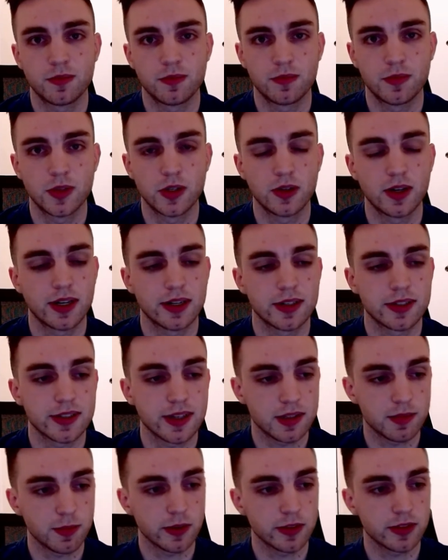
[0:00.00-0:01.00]
the United
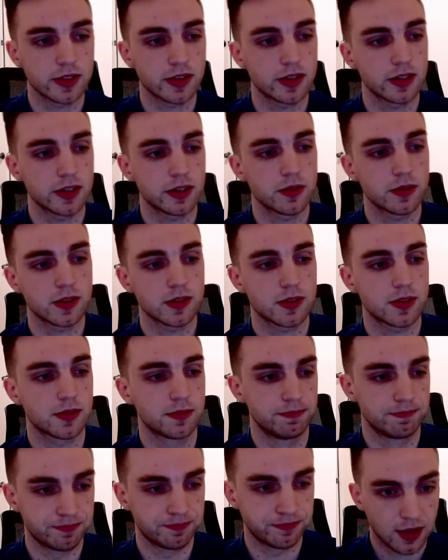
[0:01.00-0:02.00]
States military uses.
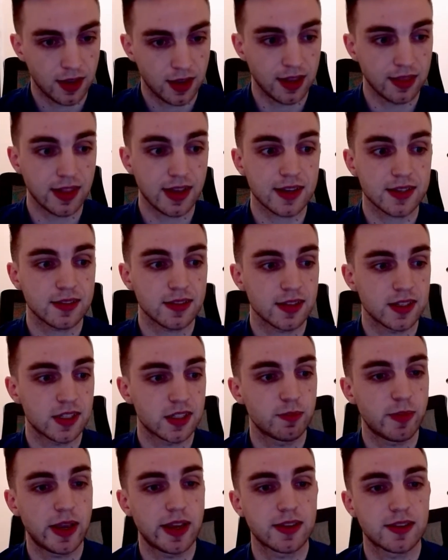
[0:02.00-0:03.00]
And lastly,
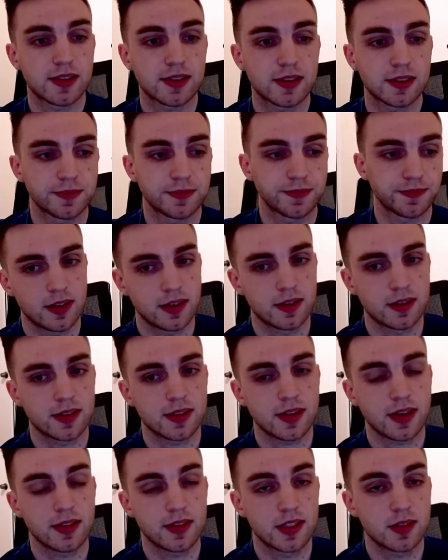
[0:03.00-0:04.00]
space.
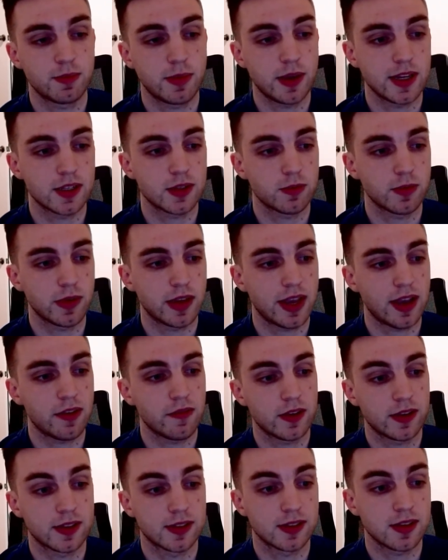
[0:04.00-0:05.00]
Inside space, we have
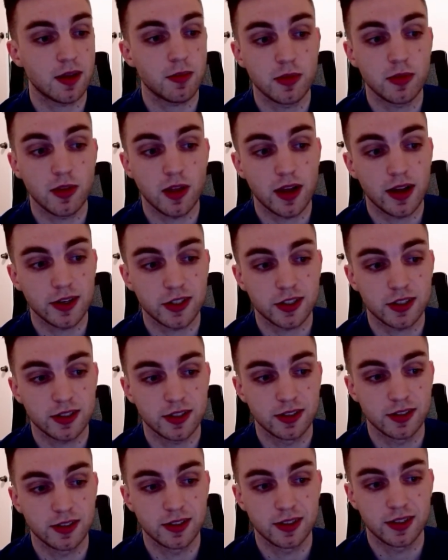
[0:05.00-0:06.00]
a
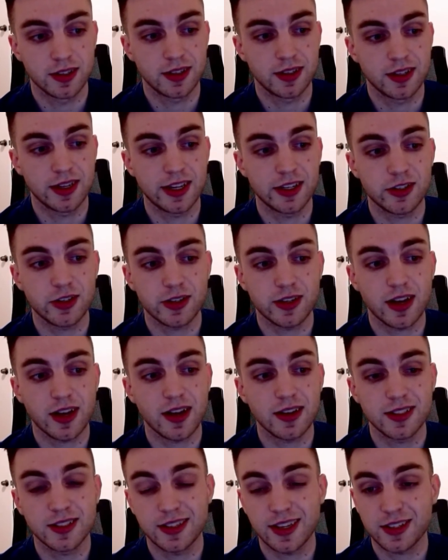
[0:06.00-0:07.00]
sub-launched
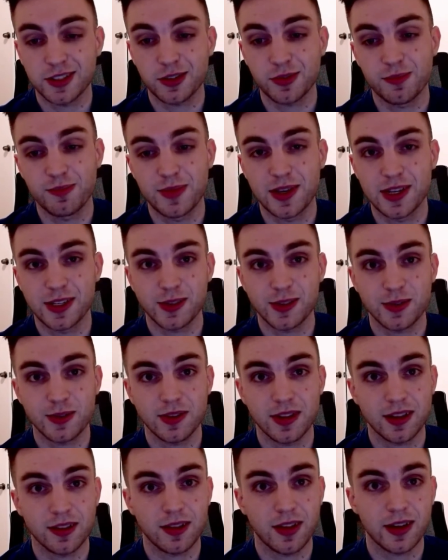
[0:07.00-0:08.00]
intercontinental missile
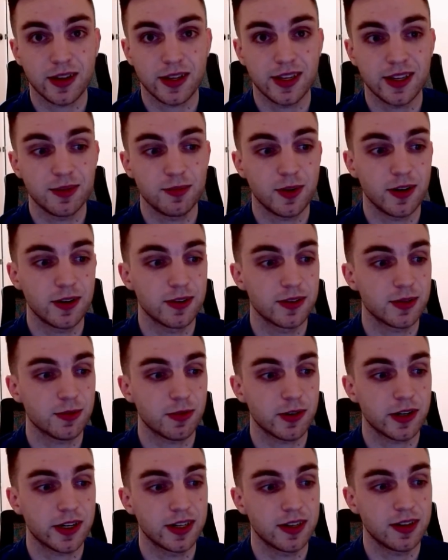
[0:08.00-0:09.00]
that Lockheed Martin's
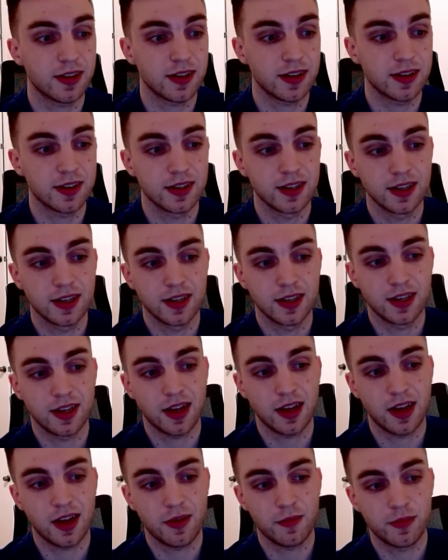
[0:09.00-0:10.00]
working on,
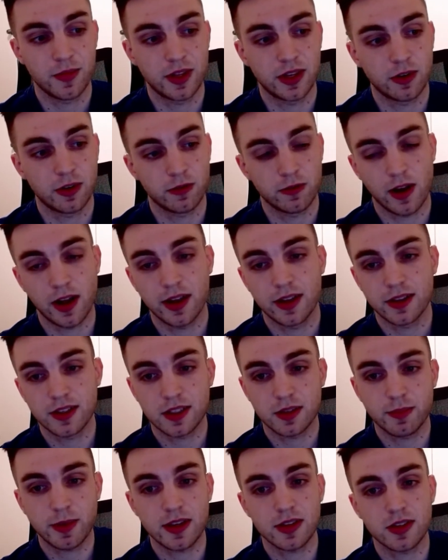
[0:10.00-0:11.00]
the Orion
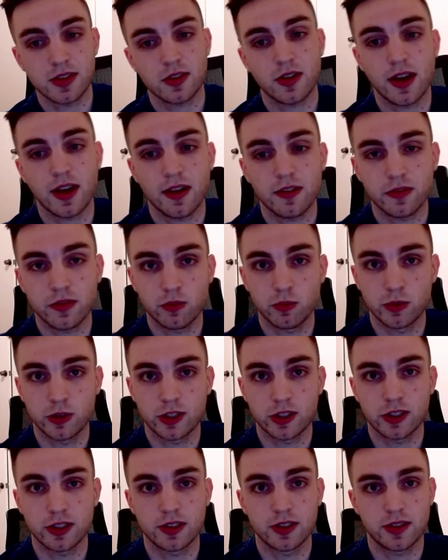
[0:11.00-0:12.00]
spacecraft,
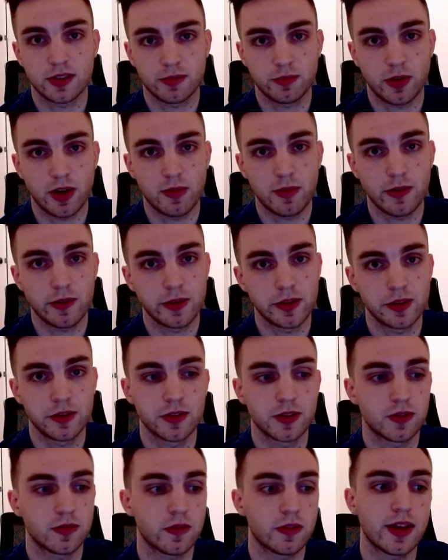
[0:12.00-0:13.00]
which is primarily
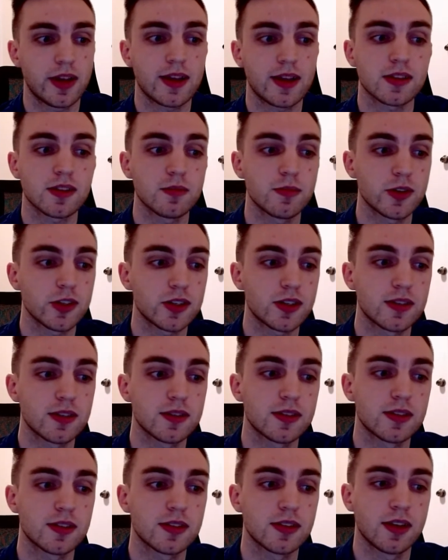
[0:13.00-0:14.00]
used for NASA
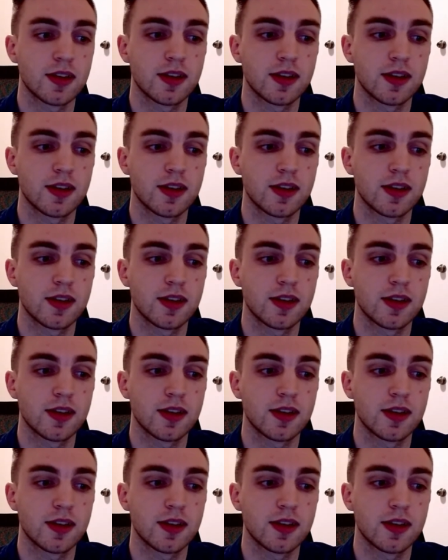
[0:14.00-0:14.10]
missions,